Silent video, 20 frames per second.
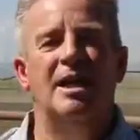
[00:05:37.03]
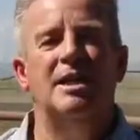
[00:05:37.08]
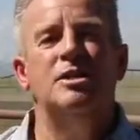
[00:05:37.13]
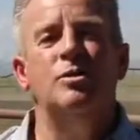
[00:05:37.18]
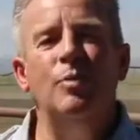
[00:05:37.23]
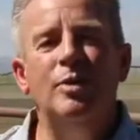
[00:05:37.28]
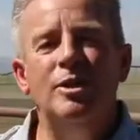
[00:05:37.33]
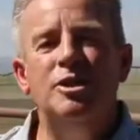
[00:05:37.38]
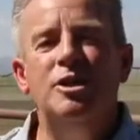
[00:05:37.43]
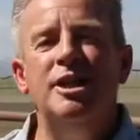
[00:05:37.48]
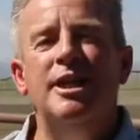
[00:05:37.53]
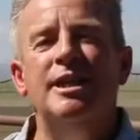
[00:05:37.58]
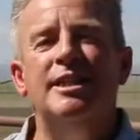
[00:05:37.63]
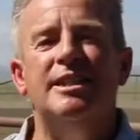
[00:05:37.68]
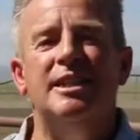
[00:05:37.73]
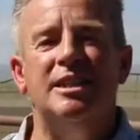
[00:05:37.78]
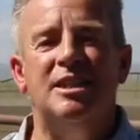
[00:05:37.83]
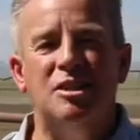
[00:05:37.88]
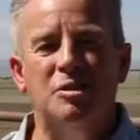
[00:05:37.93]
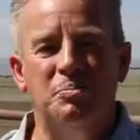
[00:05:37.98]
So when
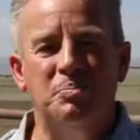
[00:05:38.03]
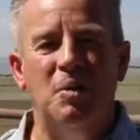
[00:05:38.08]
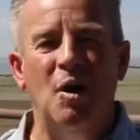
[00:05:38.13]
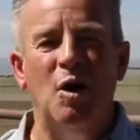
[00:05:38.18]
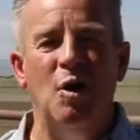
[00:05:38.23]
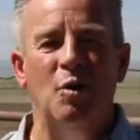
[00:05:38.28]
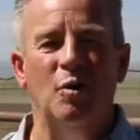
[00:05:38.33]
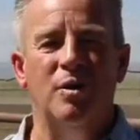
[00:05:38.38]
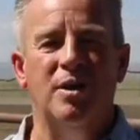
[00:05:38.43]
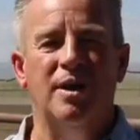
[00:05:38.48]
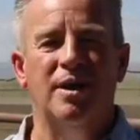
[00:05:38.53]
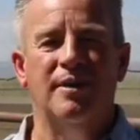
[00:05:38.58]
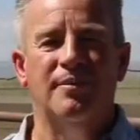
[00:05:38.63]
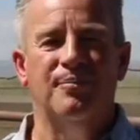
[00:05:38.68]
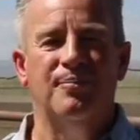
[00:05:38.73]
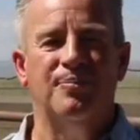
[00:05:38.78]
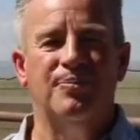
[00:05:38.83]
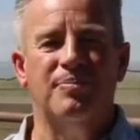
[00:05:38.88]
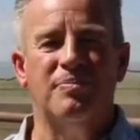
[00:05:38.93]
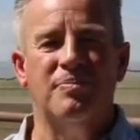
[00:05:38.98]
Jesus spoke
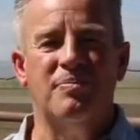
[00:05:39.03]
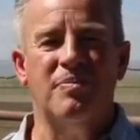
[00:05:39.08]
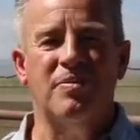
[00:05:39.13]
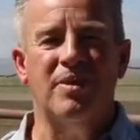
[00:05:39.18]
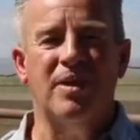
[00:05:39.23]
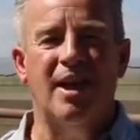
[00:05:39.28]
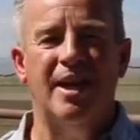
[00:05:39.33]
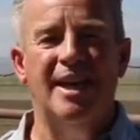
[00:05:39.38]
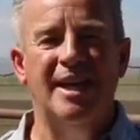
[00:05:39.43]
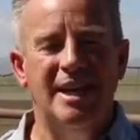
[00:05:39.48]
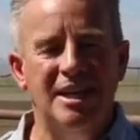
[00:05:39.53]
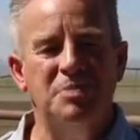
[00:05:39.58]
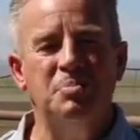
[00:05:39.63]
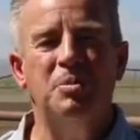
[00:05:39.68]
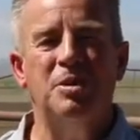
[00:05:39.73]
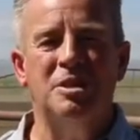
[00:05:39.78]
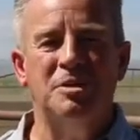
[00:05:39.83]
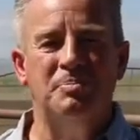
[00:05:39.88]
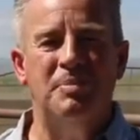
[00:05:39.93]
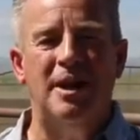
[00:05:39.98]
his
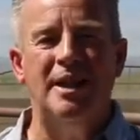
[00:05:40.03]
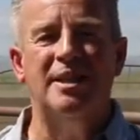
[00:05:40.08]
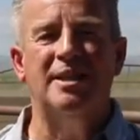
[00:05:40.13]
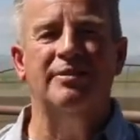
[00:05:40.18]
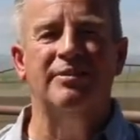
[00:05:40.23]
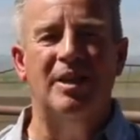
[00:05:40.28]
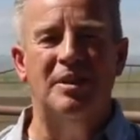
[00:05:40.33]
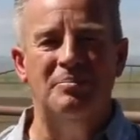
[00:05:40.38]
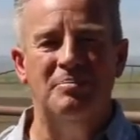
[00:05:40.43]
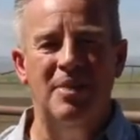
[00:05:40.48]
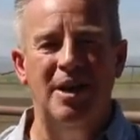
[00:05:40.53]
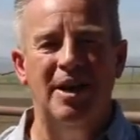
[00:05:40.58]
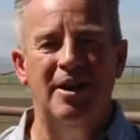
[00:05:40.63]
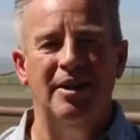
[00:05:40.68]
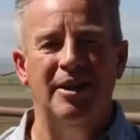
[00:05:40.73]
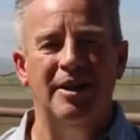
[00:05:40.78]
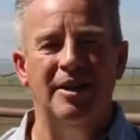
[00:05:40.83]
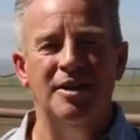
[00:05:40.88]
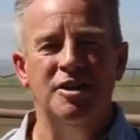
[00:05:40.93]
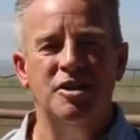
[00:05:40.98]
perspective on
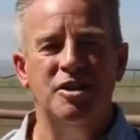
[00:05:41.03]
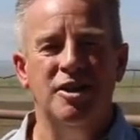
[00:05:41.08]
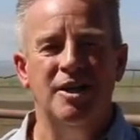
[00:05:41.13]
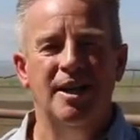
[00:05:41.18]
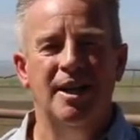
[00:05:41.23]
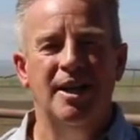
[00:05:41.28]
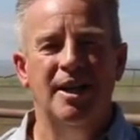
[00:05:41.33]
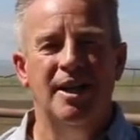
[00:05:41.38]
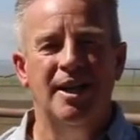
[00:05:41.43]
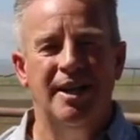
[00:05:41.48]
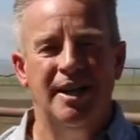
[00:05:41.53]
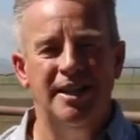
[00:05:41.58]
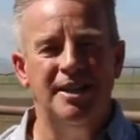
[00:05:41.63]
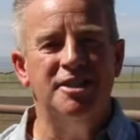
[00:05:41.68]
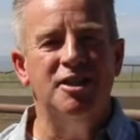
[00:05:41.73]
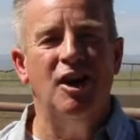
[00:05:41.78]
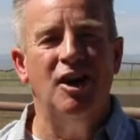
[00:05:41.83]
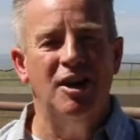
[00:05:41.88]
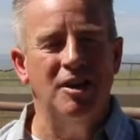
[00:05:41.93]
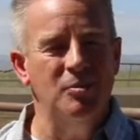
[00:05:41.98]
marriage, he
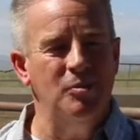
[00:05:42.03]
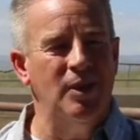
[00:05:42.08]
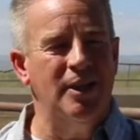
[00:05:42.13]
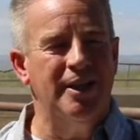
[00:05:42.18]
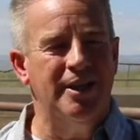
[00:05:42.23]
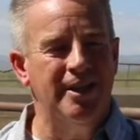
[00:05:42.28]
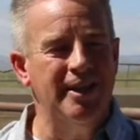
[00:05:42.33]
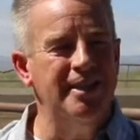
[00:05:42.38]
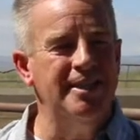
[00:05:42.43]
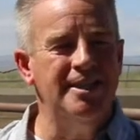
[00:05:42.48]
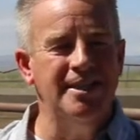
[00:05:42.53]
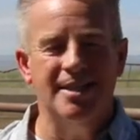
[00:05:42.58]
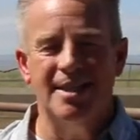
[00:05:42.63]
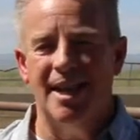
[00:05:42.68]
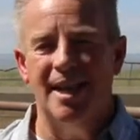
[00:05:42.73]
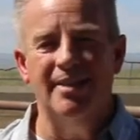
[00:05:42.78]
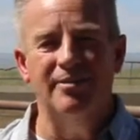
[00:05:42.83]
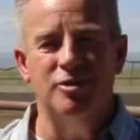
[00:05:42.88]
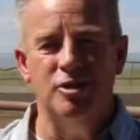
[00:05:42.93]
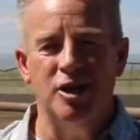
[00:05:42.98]
started with this is
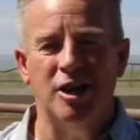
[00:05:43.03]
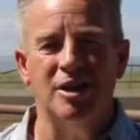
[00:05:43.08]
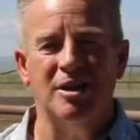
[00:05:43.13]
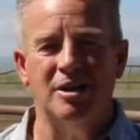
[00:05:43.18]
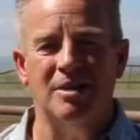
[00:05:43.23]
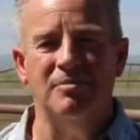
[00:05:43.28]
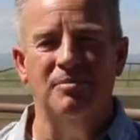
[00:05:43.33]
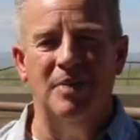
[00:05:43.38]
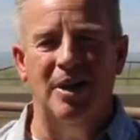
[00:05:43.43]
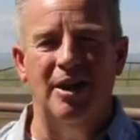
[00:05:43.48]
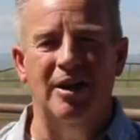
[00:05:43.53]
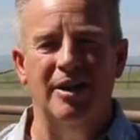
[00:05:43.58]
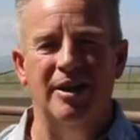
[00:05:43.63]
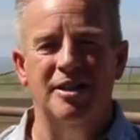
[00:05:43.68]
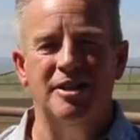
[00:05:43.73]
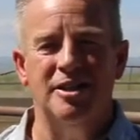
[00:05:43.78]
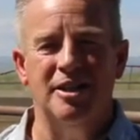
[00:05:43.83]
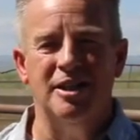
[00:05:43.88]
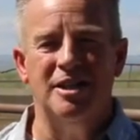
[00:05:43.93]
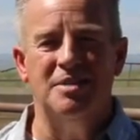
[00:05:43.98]
kind of junk
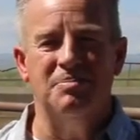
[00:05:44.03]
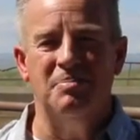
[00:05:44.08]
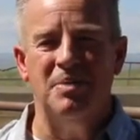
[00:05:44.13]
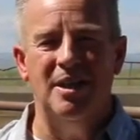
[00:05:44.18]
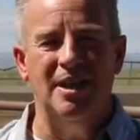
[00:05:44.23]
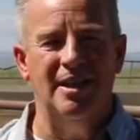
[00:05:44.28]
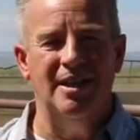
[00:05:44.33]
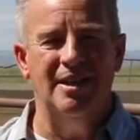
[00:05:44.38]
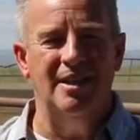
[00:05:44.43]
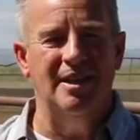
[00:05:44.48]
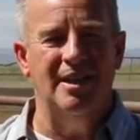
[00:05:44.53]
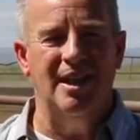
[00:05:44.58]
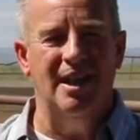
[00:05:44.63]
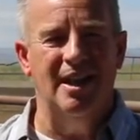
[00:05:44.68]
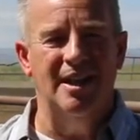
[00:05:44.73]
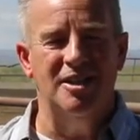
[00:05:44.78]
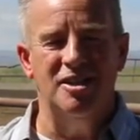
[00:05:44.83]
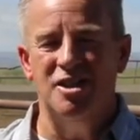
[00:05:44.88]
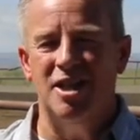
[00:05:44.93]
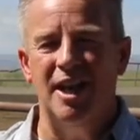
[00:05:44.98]
marriage. It's been
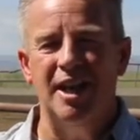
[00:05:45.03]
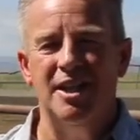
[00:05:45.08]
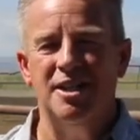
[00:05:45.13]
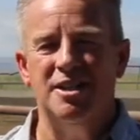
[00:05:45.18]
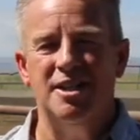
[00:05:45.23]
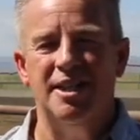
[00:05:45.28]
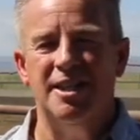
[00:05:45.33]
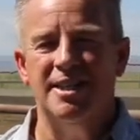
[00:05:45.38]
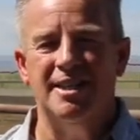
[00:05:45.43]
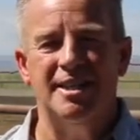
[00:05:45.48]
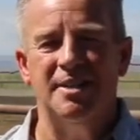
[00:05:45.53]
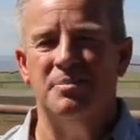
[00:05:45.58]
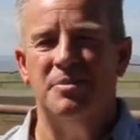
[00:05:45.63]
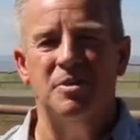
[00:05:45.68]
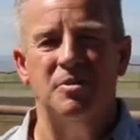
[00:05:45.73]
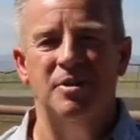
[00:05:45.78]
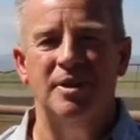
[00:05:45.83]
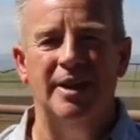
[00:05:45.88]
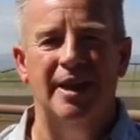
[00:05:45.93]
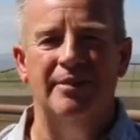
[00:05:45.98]
uh, changed into
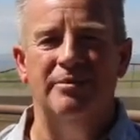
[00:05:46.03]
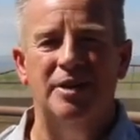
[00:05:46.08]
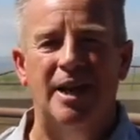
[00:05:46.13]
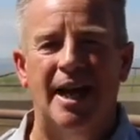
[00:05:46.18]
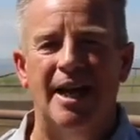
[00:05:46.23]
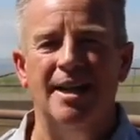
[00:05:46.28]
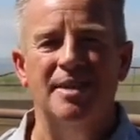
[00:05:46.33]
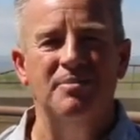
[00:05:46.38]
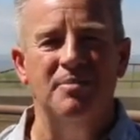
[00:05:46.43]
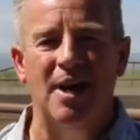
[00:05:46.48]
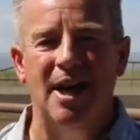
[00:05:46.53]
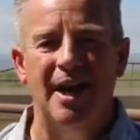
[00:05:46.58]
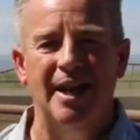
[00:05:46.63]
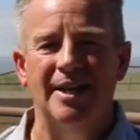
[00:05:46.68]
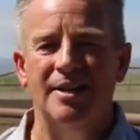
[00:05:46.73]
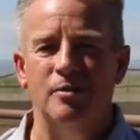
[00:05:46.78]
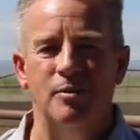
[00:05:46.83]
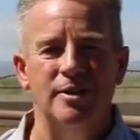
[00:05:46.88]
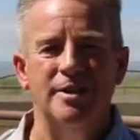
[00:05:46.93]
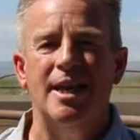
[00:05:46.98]
something we never had in
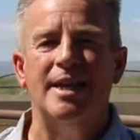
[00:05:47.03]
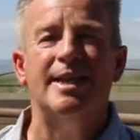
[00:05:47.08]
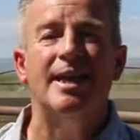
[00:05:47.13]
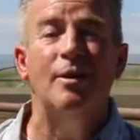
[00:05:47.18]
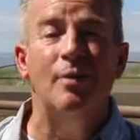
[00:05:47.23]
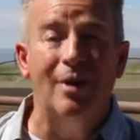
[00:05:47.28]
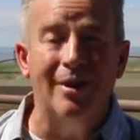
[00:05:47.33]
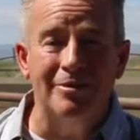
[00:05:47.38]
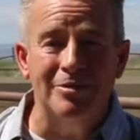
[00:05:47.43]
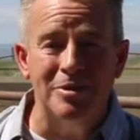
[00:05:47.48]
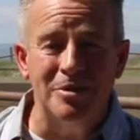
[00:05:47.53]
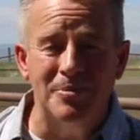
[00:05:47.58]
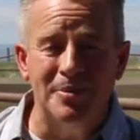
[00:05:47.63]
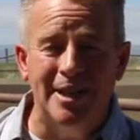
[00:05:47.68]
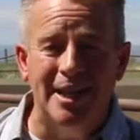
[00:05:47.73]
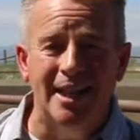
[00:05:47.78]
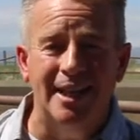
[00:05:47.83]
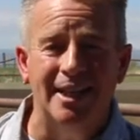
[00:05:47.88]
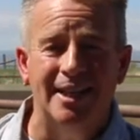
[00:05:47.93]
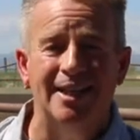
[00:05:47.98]
mind. It was not that way from the
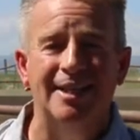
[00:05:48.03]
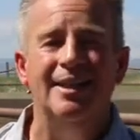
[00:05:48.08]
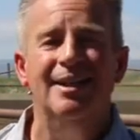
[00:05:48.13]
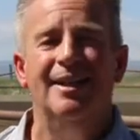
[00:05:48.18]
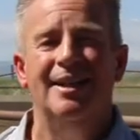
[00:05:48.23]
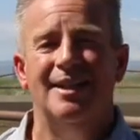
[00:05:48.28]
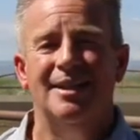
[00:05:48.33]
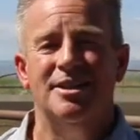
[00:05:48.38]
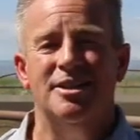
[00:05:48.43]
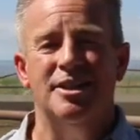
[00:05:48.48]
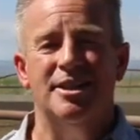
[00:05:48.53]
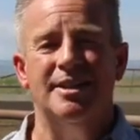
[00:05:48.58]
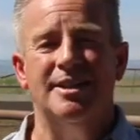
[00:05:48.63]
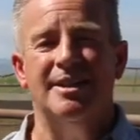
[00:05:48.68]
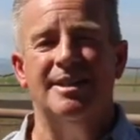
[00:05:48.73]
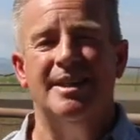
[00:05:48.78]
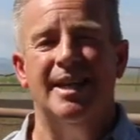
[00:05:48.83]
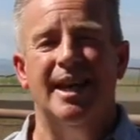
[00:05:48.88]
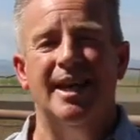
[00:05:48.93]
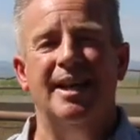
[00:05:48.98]
beginning,
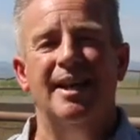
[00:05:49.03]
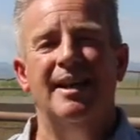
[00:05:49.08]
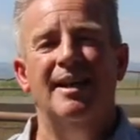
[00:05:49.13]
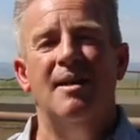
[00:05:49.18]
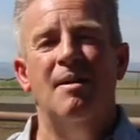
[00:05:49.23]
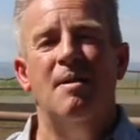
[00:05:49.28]
Jesus said.